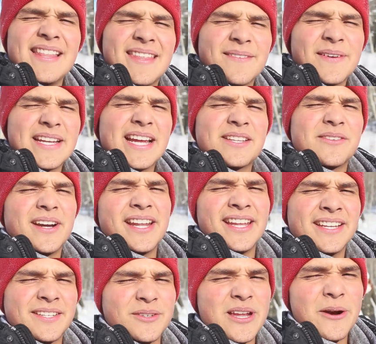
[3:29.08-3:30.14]
I think my dad's
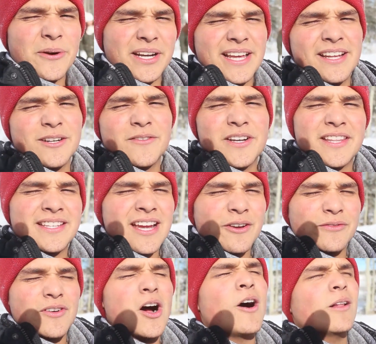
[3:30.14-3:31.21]
ready. So now we're gonna head over to the
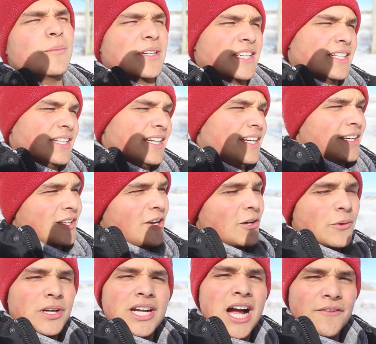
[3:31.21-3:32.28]
town of Alma to go
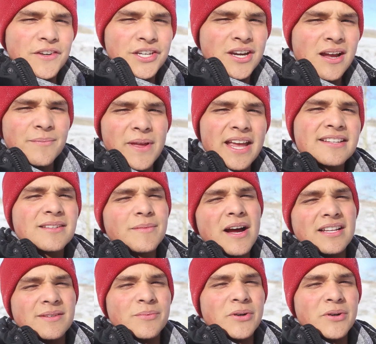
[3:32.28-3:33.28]
to a coffee shop and some hot